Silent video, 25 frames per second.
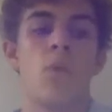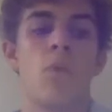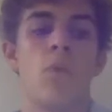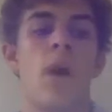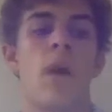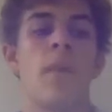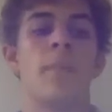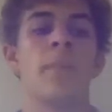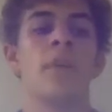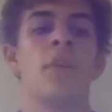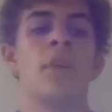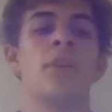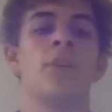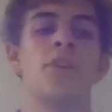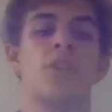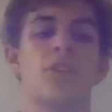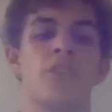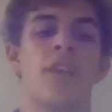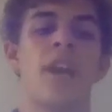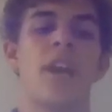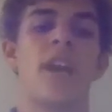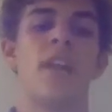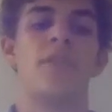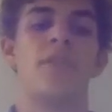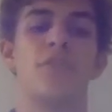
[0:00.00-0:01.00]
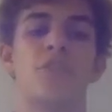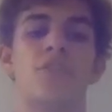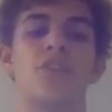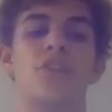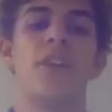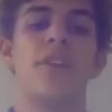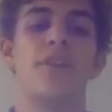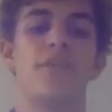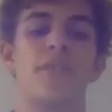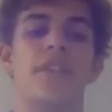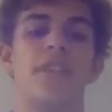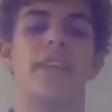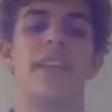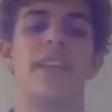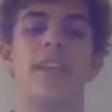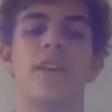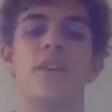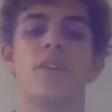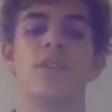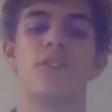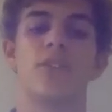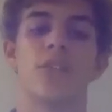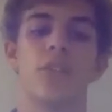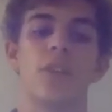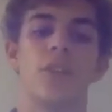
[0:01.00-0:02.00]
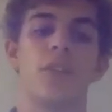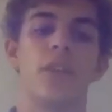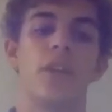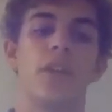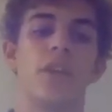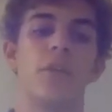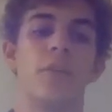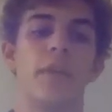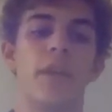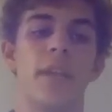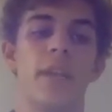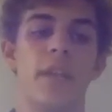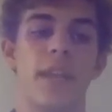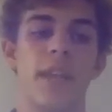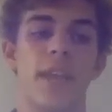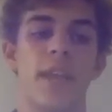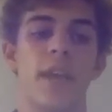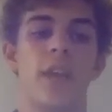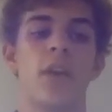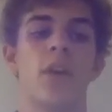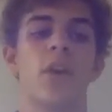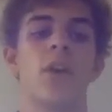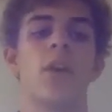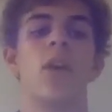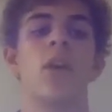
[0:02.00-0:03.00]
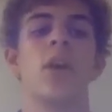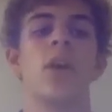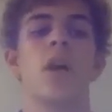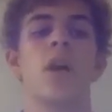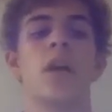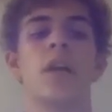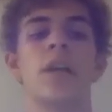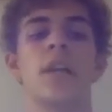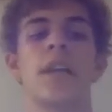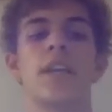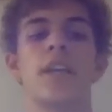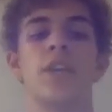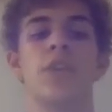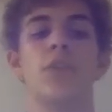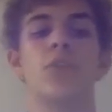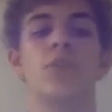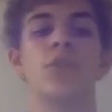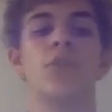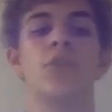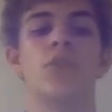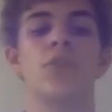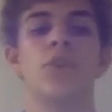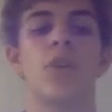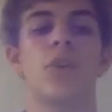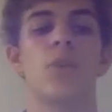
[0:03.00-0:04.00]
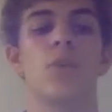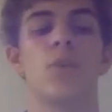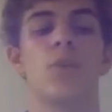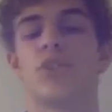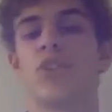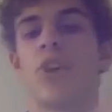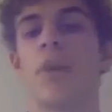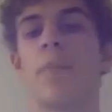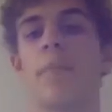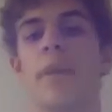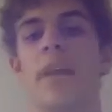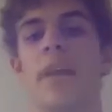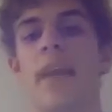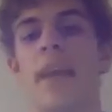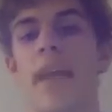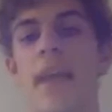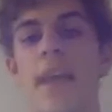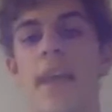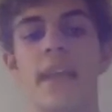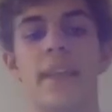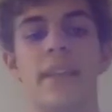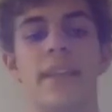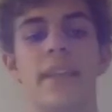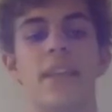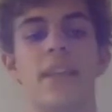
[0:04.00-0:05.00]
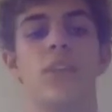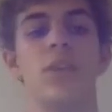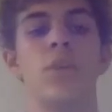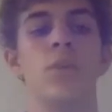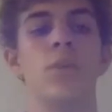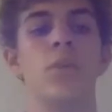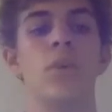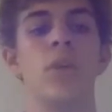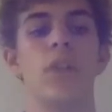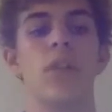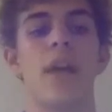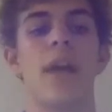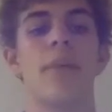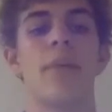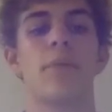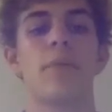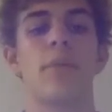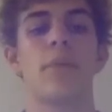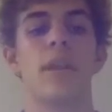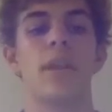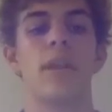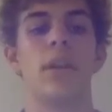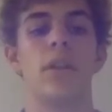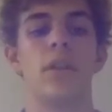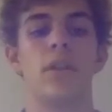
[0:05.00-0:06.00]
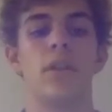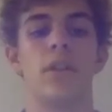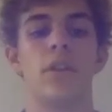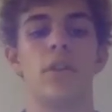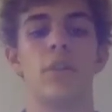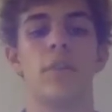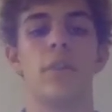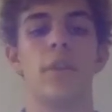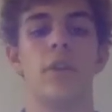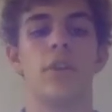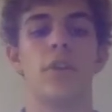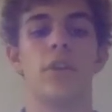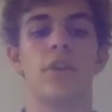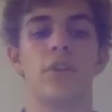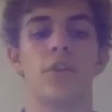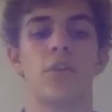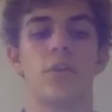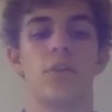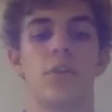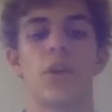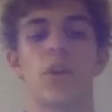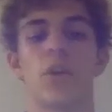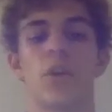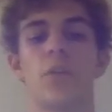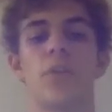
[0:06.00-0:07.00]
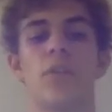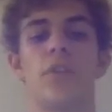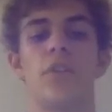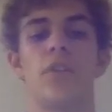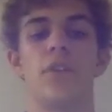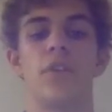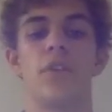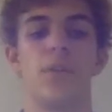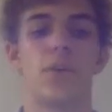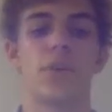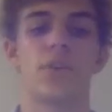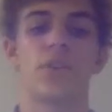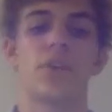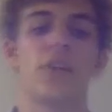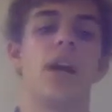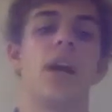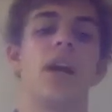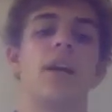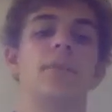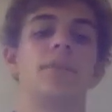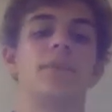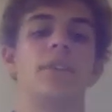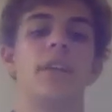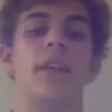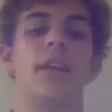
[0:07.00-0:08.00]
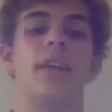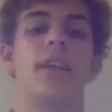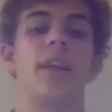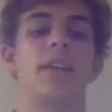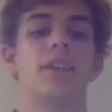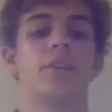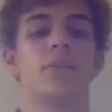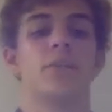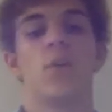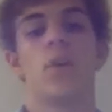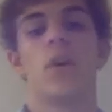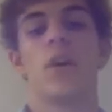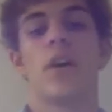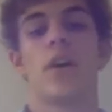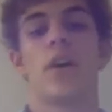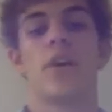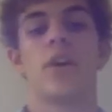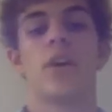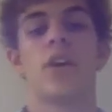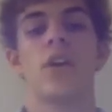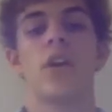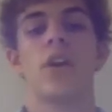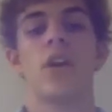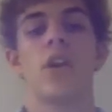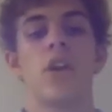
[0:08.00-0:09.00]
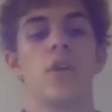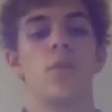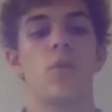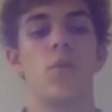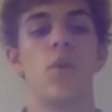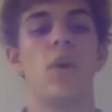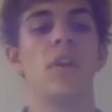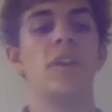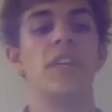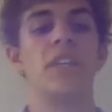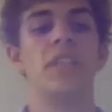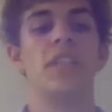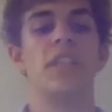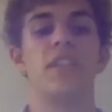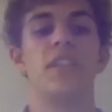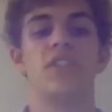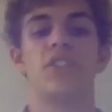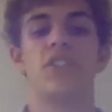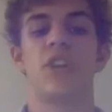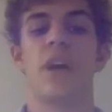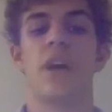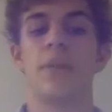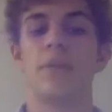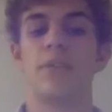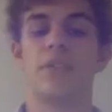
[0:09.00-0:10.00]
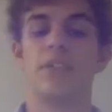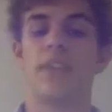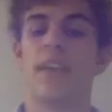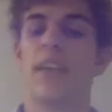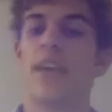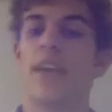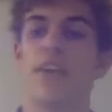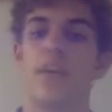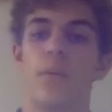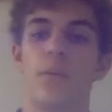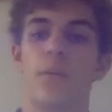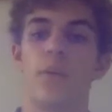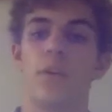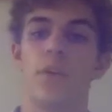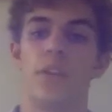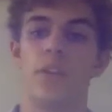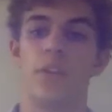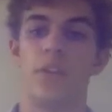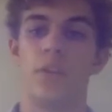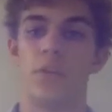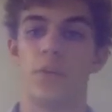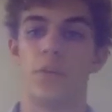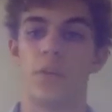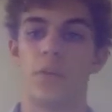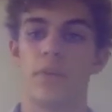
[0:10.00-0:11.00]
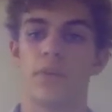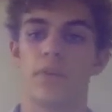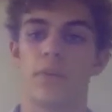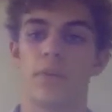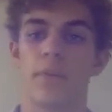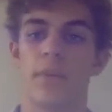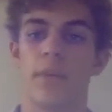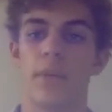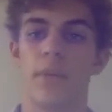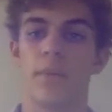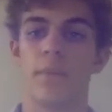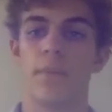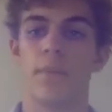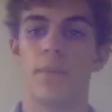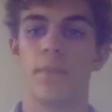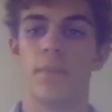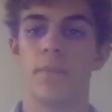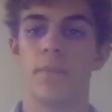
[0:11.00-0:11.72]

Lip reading: I'm going to just kind of shift gears a little bit here. We're jumping ahead. Can you elaborate a little bit on your work with the New York Times and Esquire? What did these jobs entail and what did you learn from them?